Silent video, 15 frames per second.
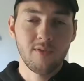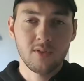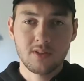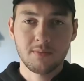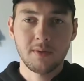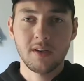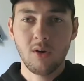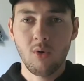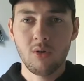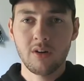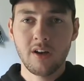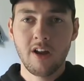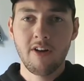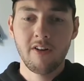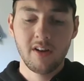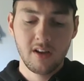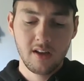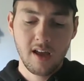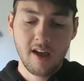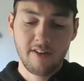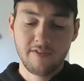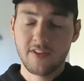was a bit ordinary.
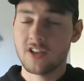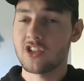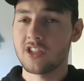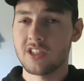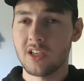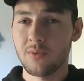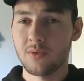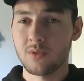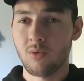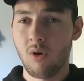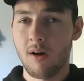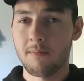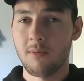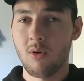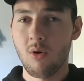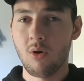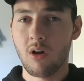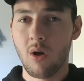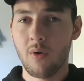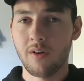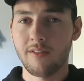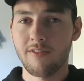Our efficiency was quite poor
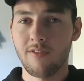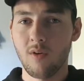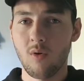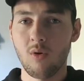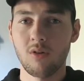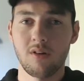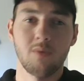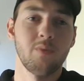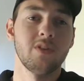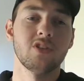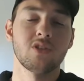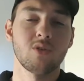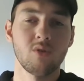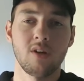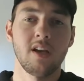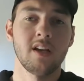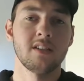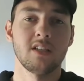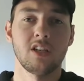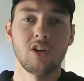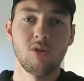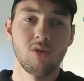going forward, and we just couldn't
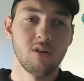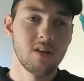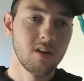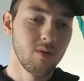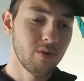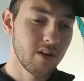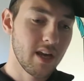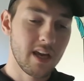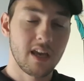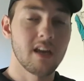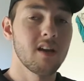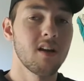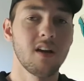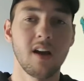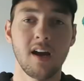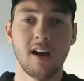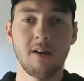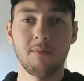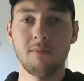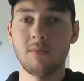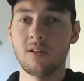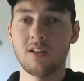execute kicking
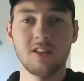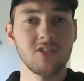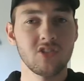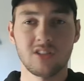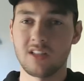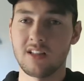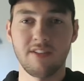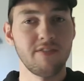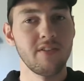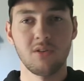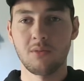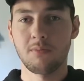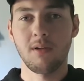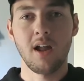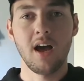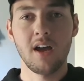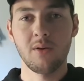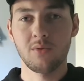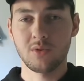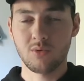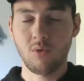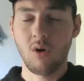just in the field of play. It
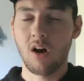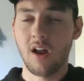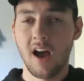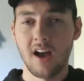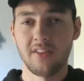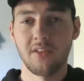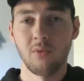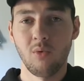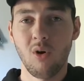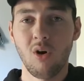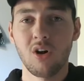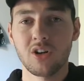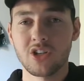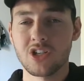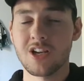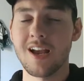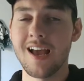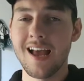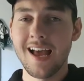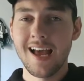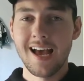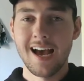was quite hard to watch,
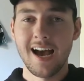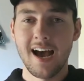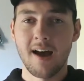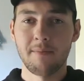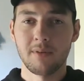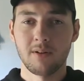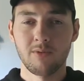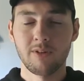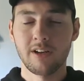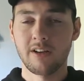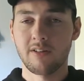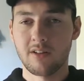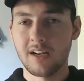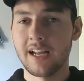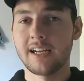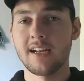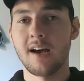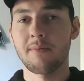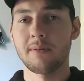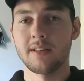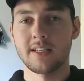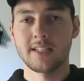but it really cleaned
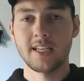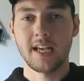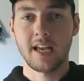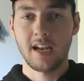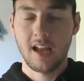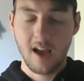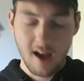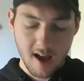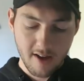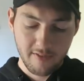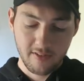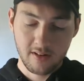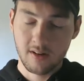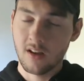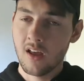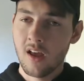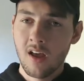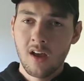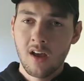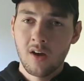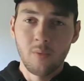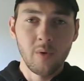up in the second half, and
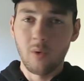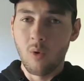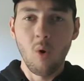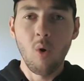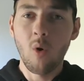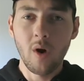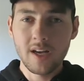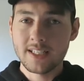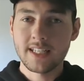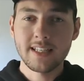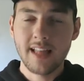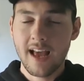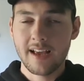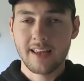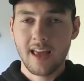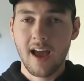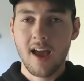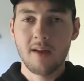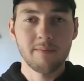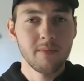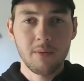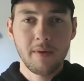we were always in that
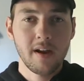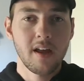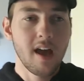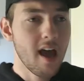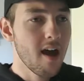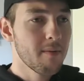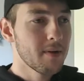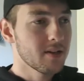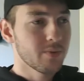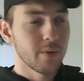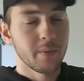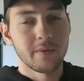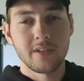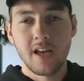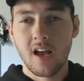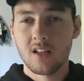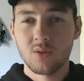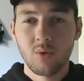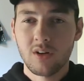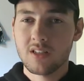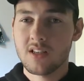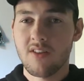game, no matter how much we were down.
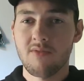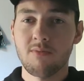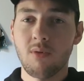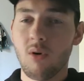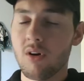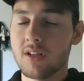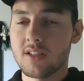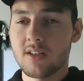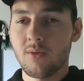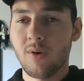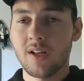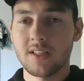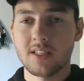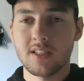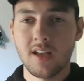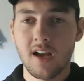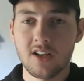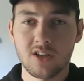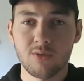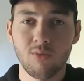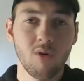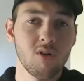27 points at one stage
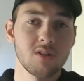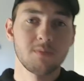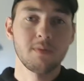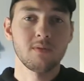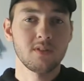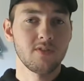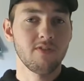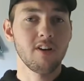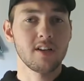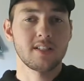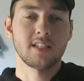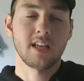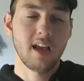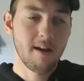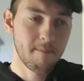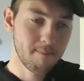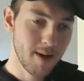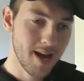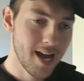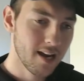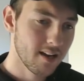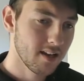it was, but for us to come
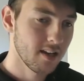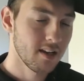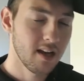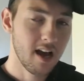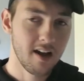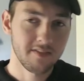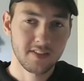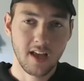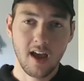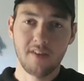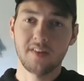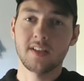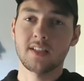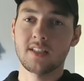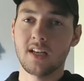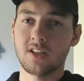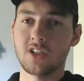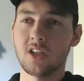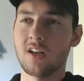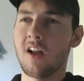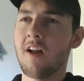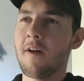back after having such
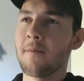a